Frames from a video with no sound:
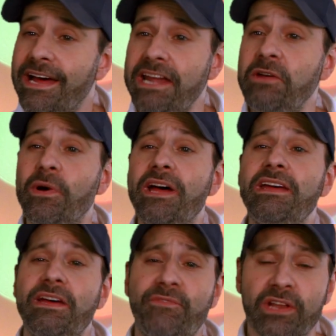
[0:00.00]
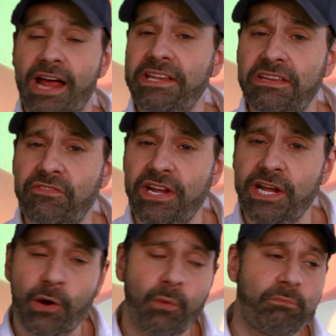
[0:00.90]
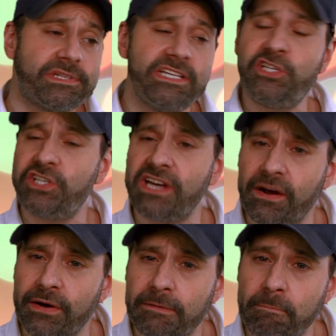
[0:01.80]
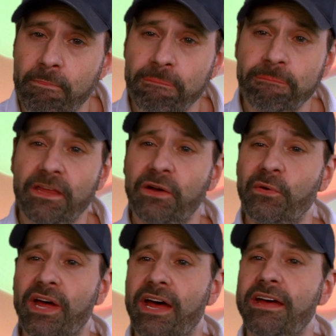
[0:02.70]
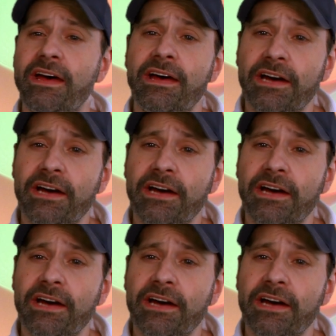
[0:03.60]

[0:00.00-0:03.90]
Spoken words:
Anyway, if you like the video, please share it, okay?